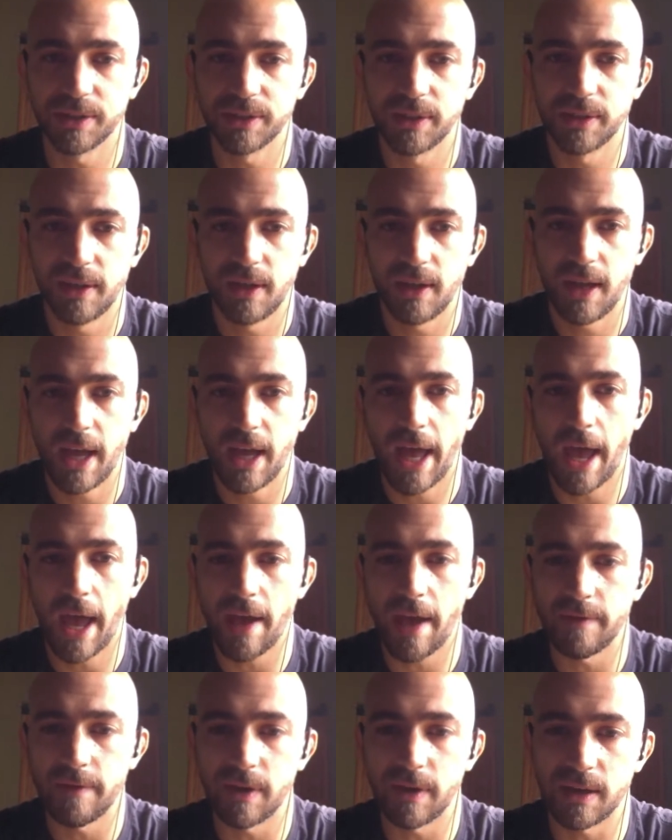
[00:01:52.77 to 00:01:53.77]

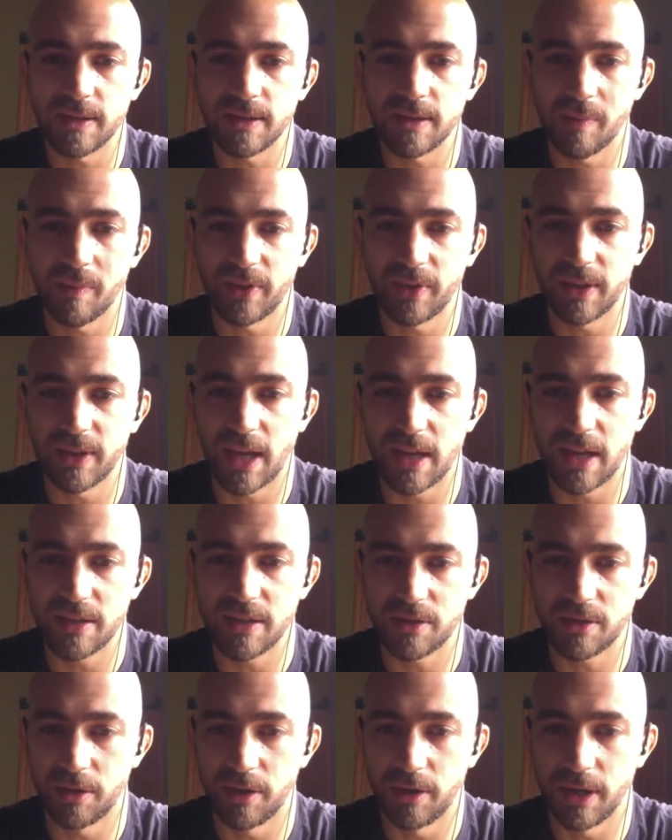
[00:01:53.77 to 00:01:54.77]
have something
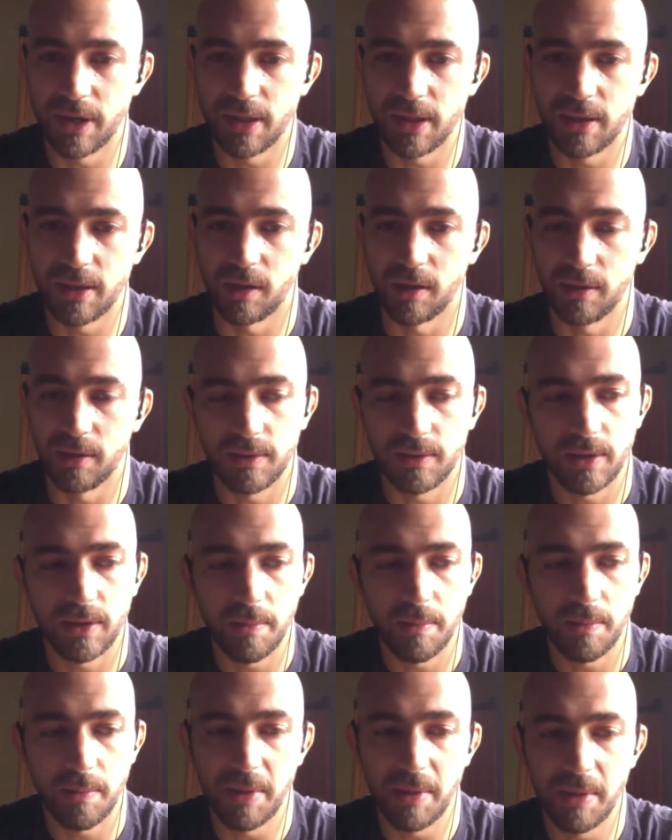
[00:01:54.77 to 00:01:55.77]
nicer in there
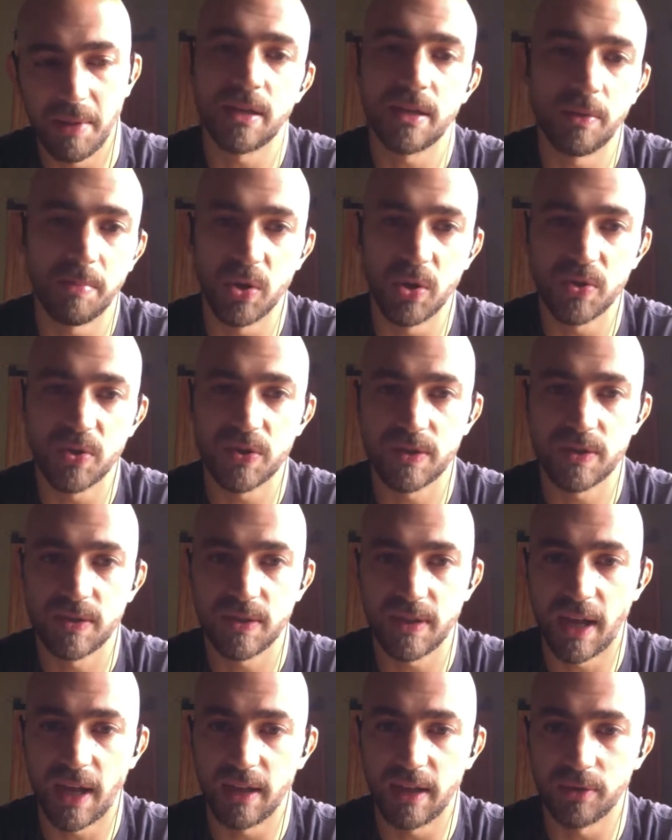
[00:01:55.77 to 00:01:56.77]
based on the post's
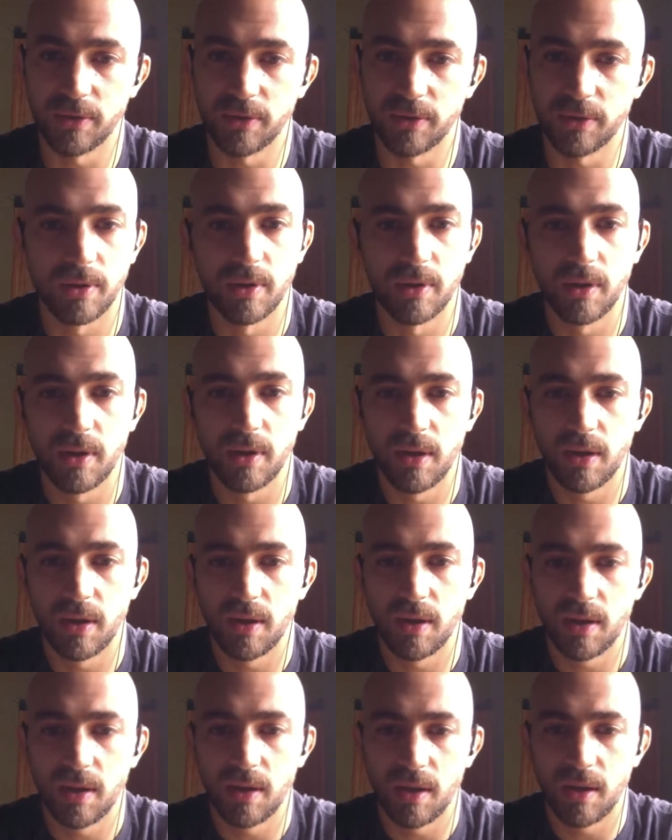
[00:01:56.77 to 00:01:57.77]
title.
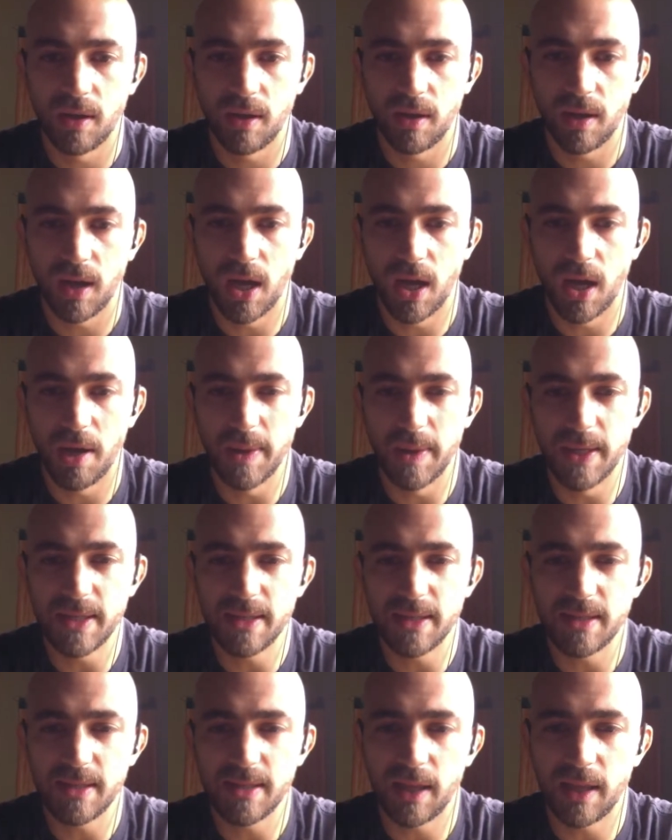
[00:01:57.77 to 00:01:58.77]
This is
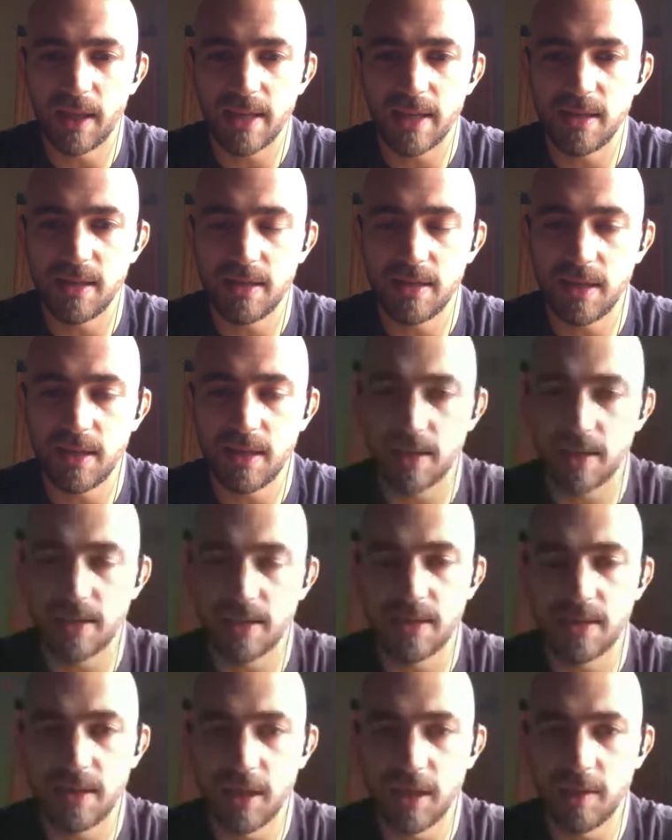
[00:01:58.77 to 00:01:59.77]
not as easy as it
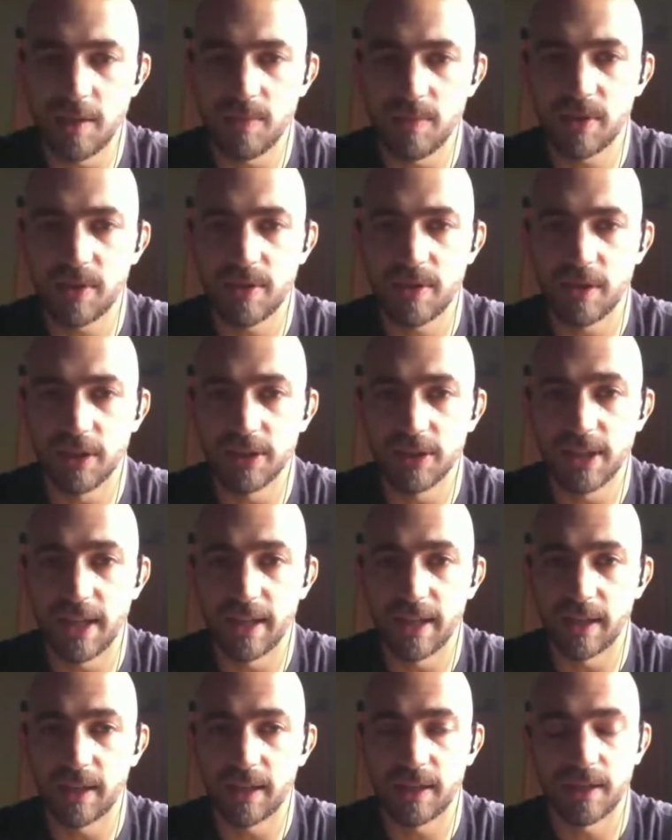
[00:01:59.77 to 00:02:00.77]
seems because there's
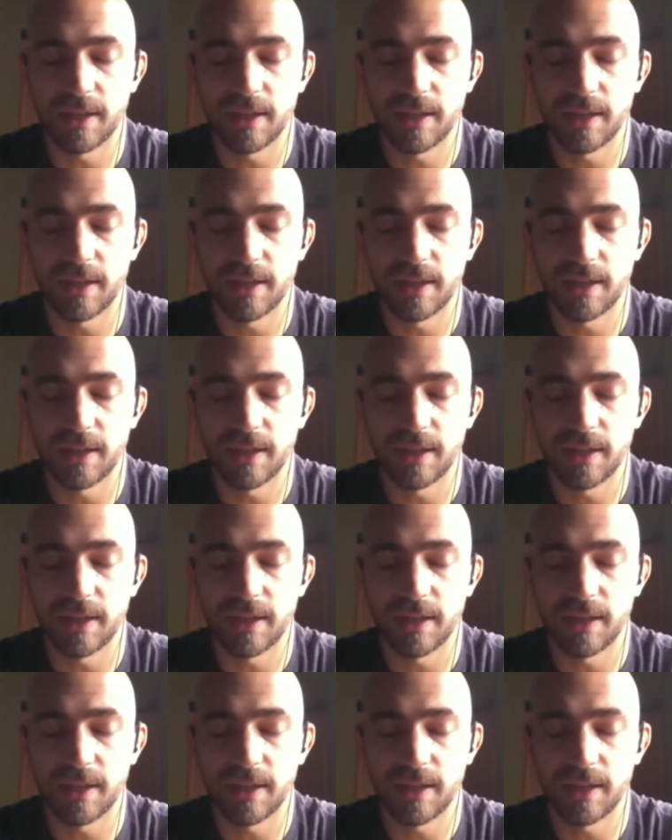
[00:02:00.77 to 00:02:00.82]
like